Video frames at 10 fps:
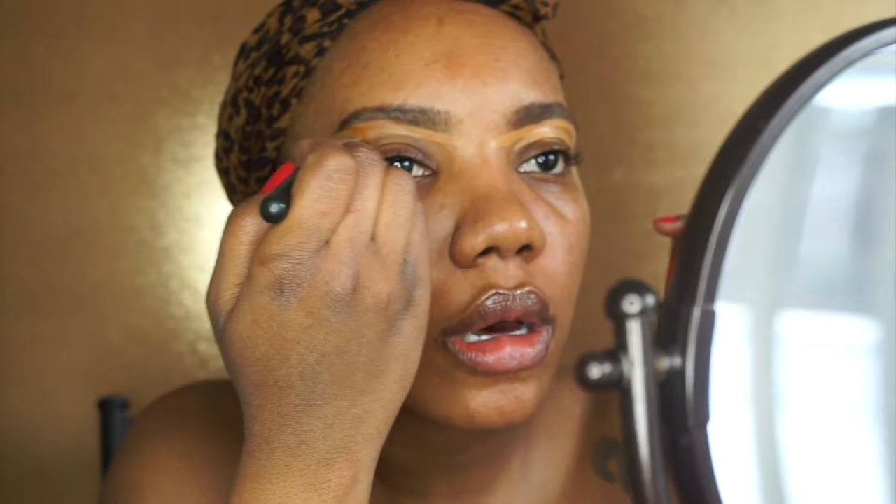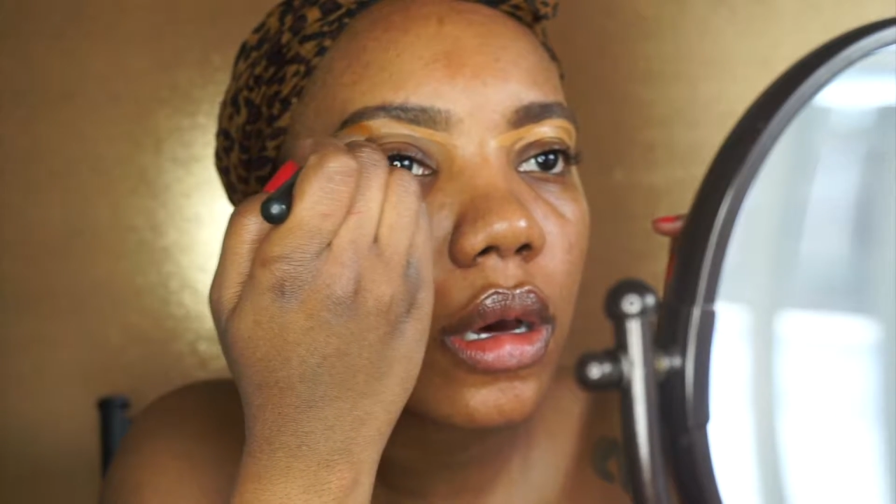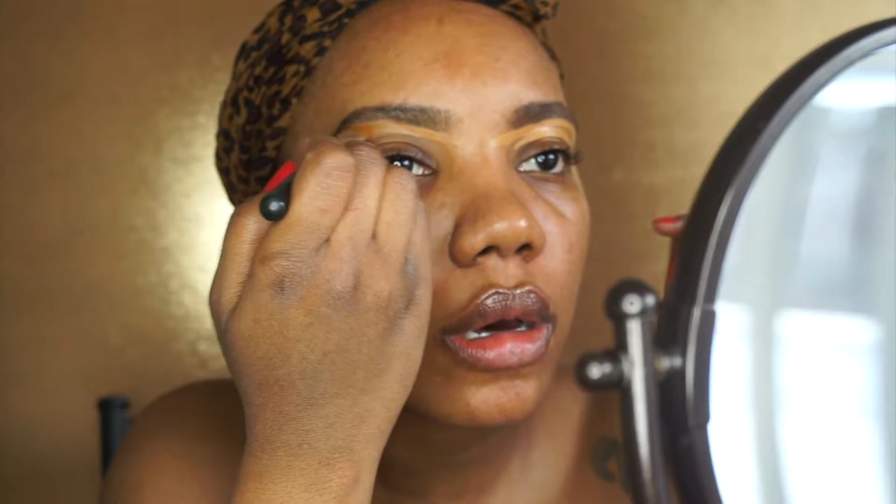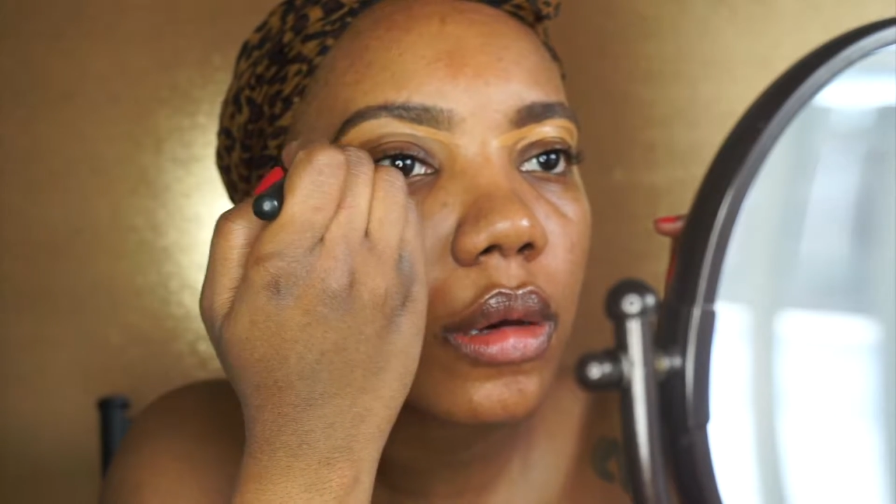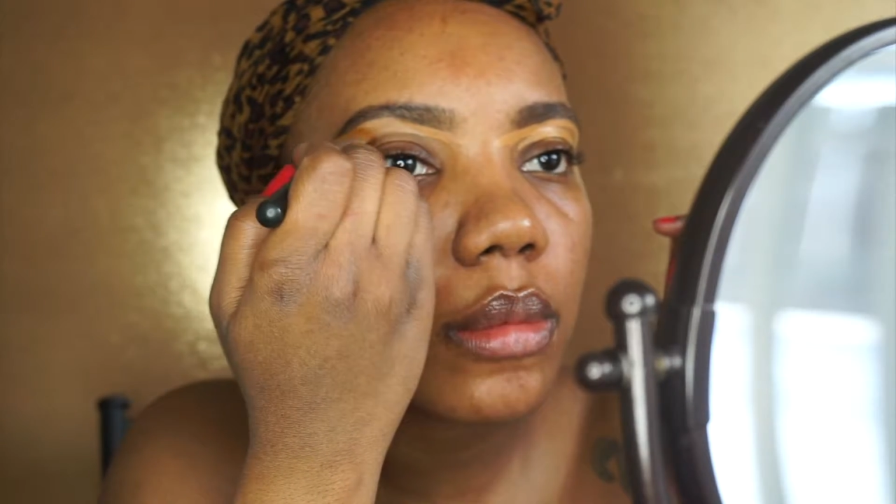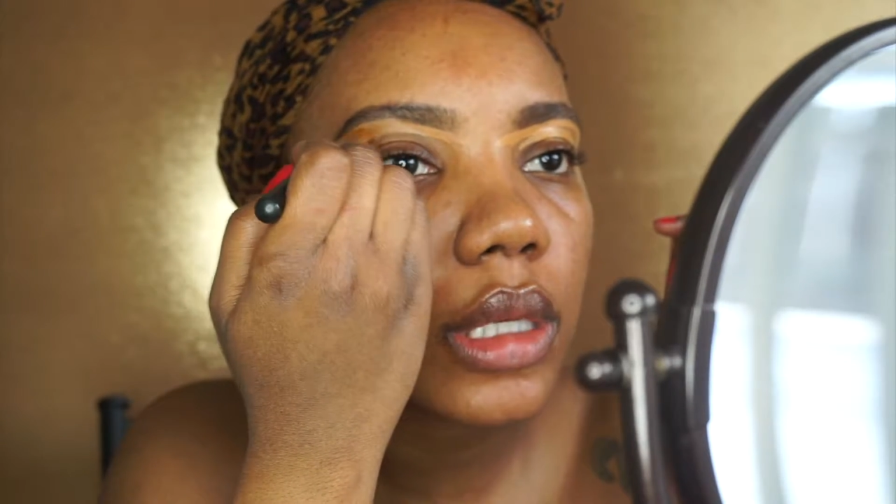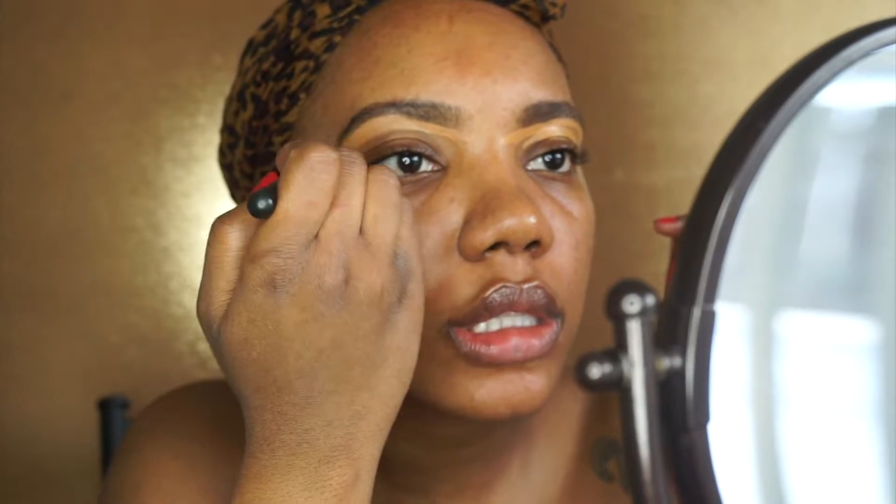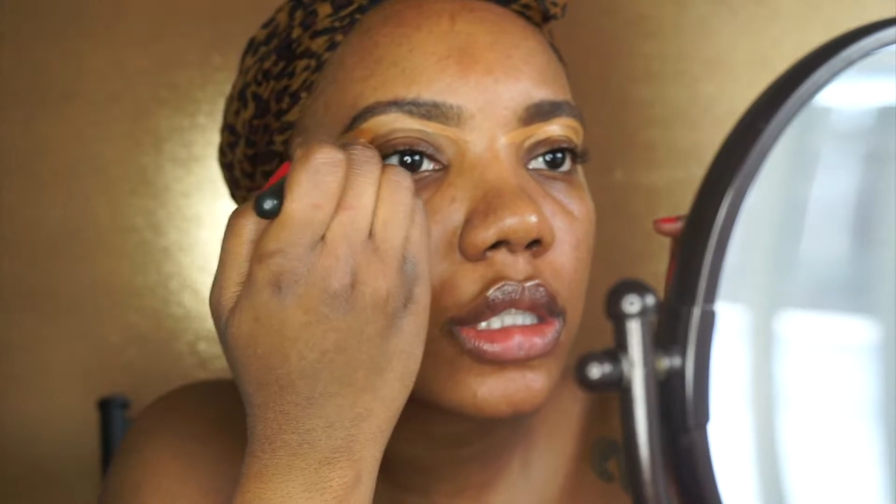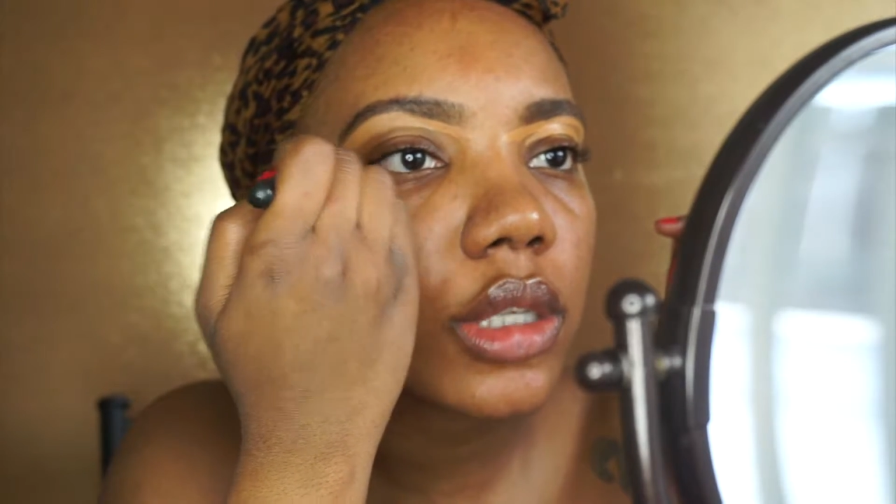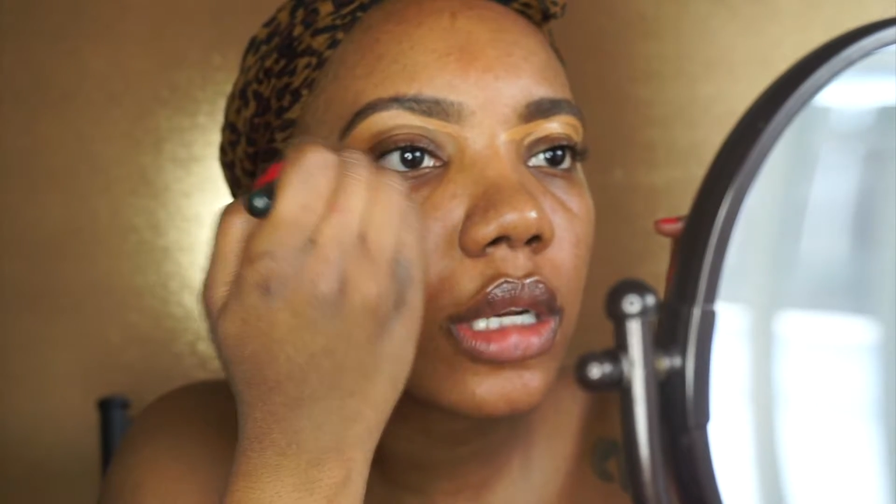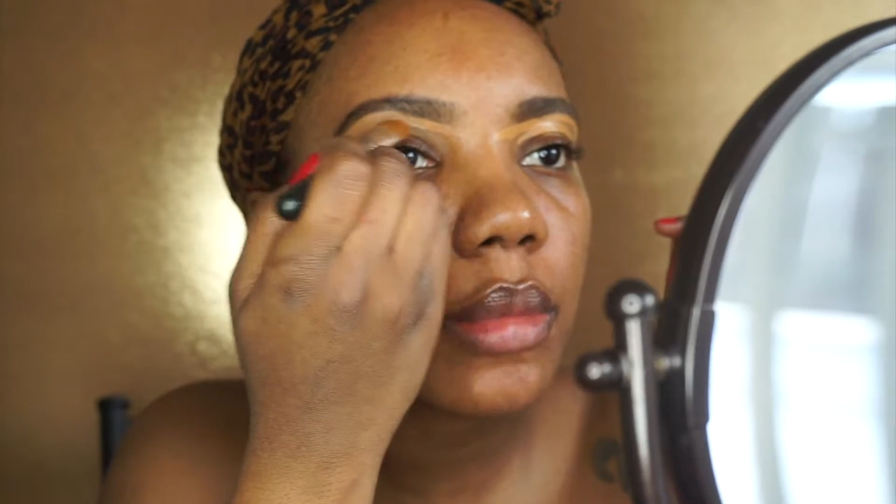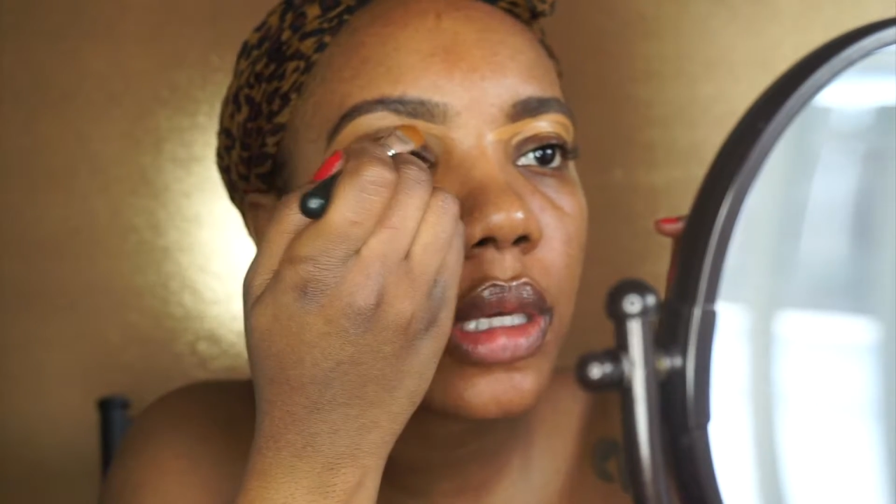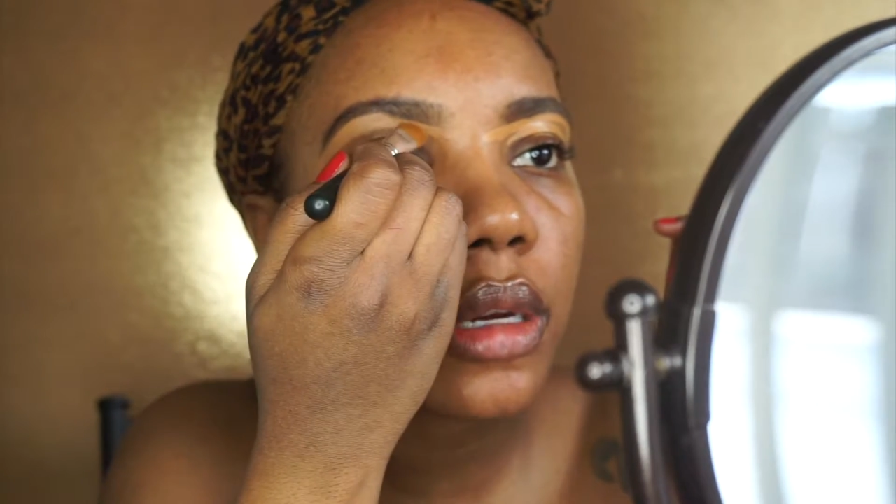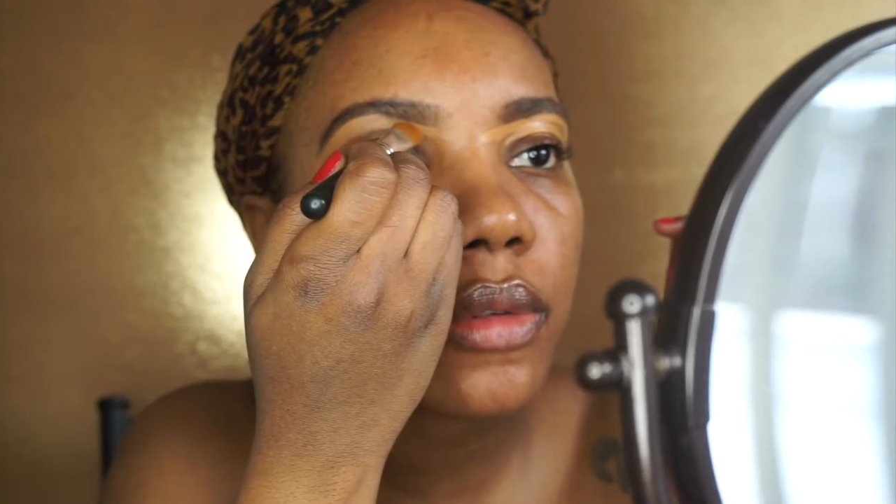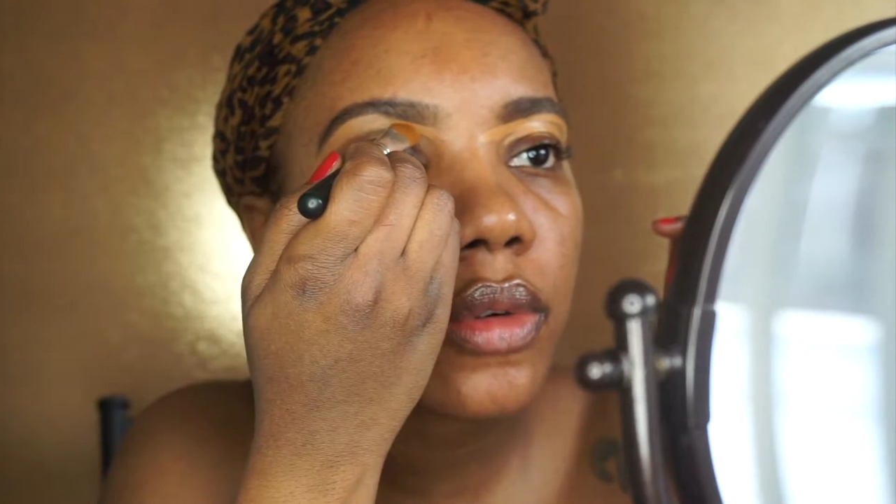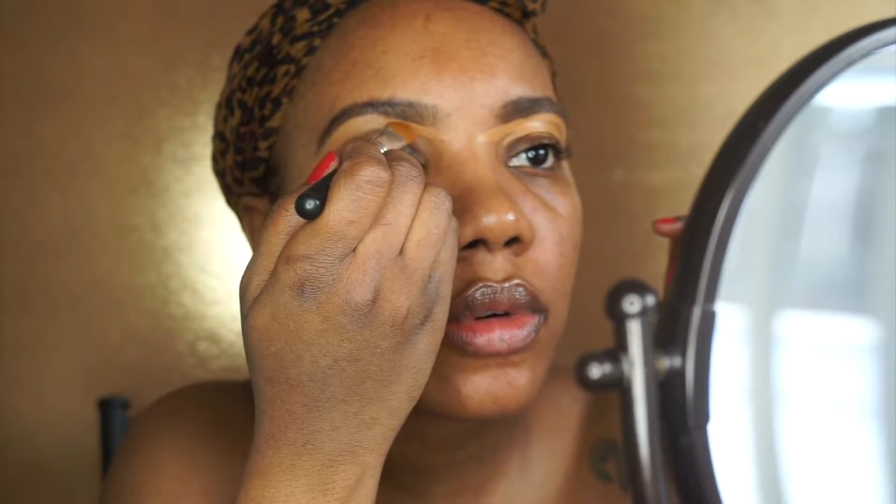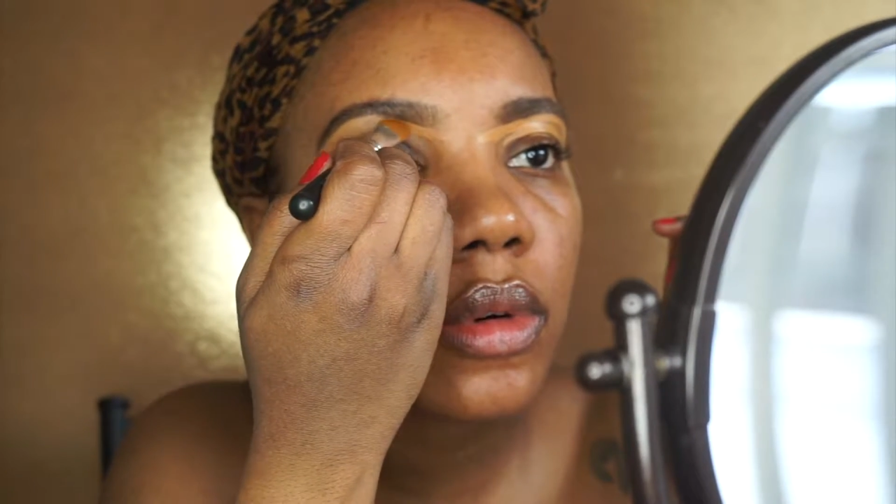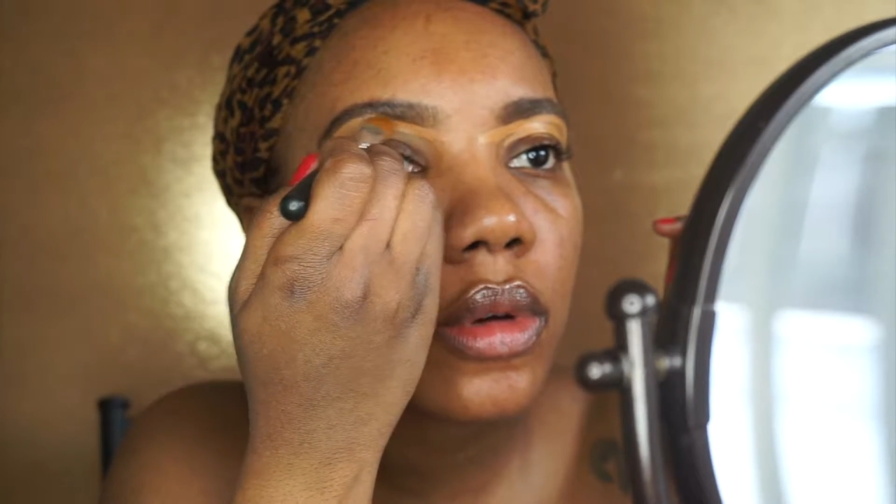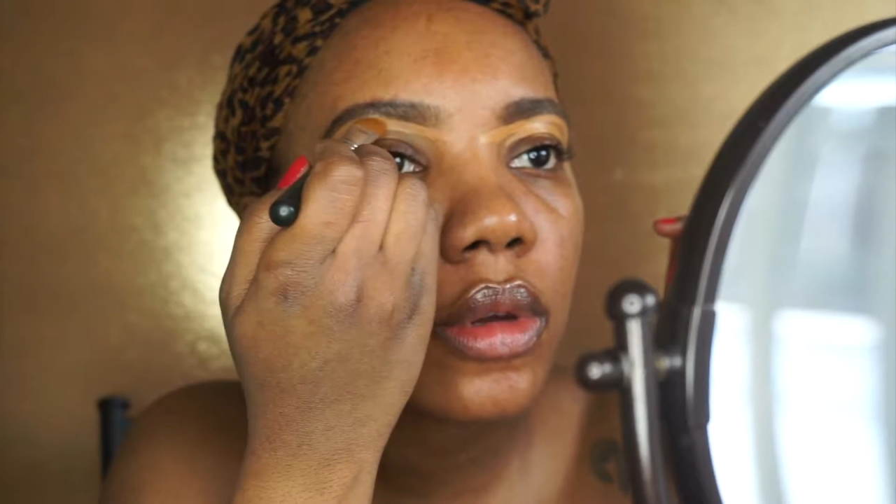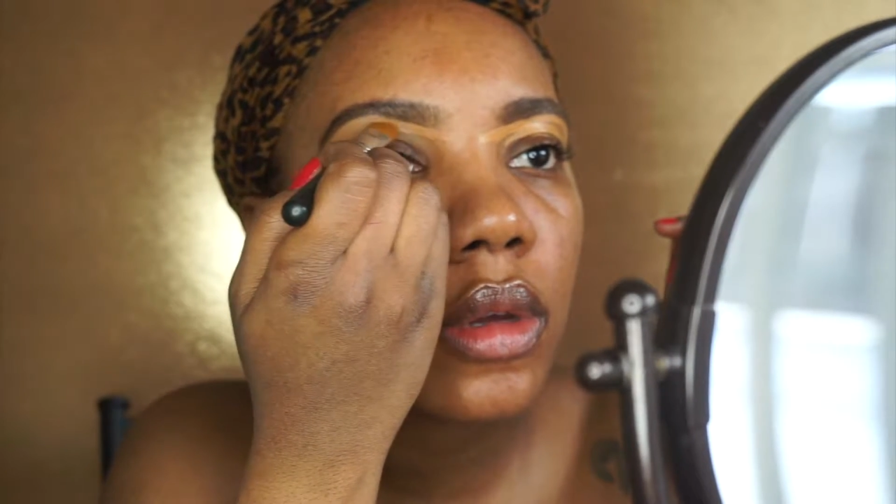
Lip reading: And just try to be careful